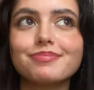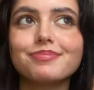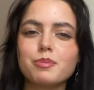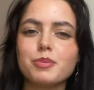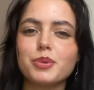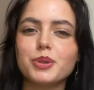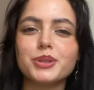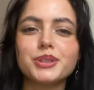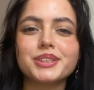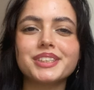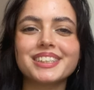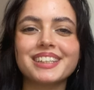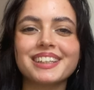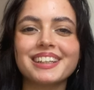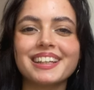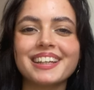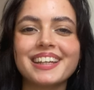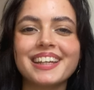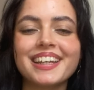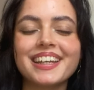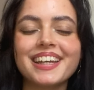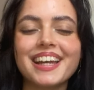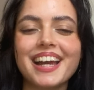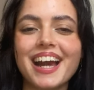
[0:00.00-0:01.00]

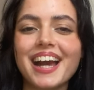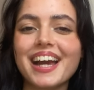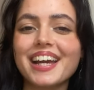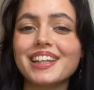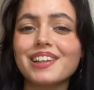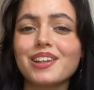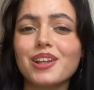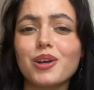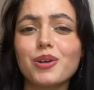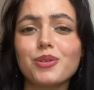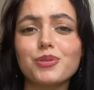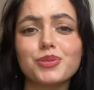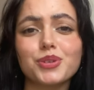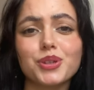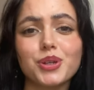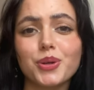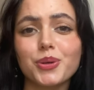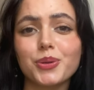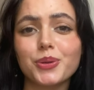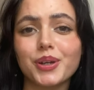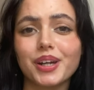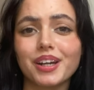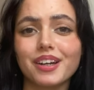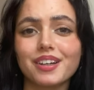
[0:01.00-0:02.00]
Personally, I love
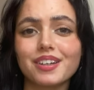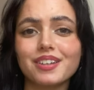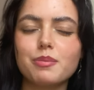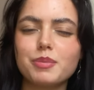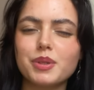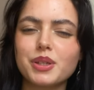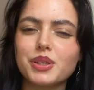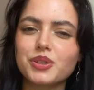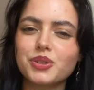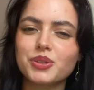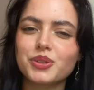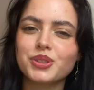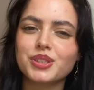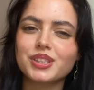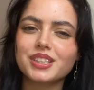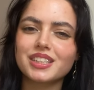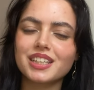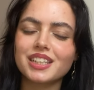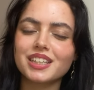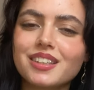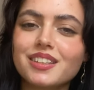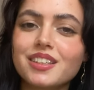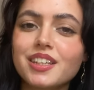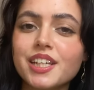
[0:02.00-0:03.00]
yoga because
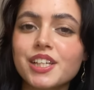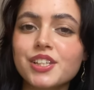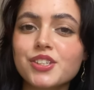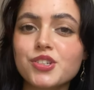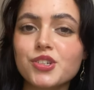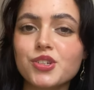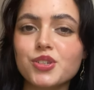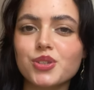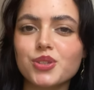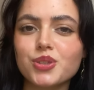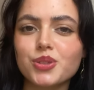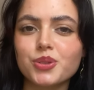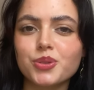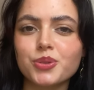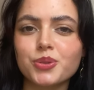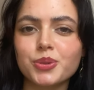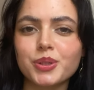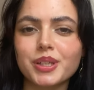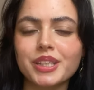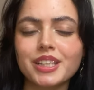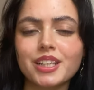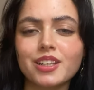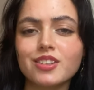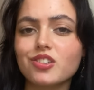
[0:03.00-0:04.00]
it teaches you
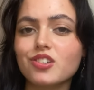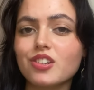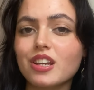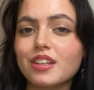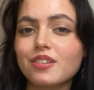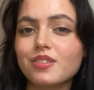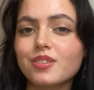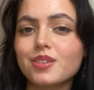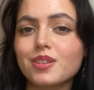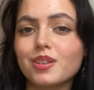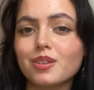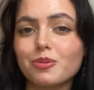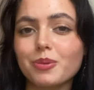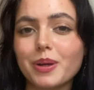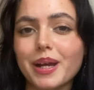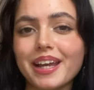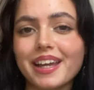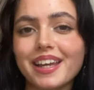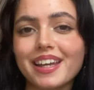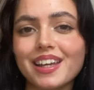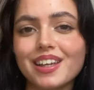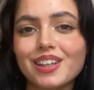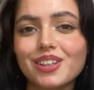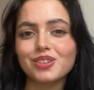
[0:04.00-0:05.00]
in a gentle
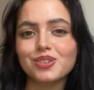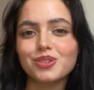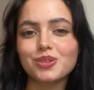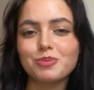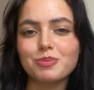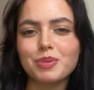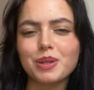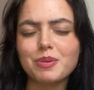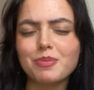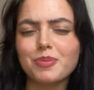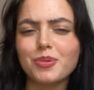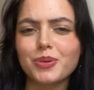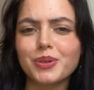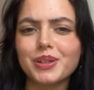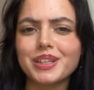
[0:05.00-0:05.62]
way to be more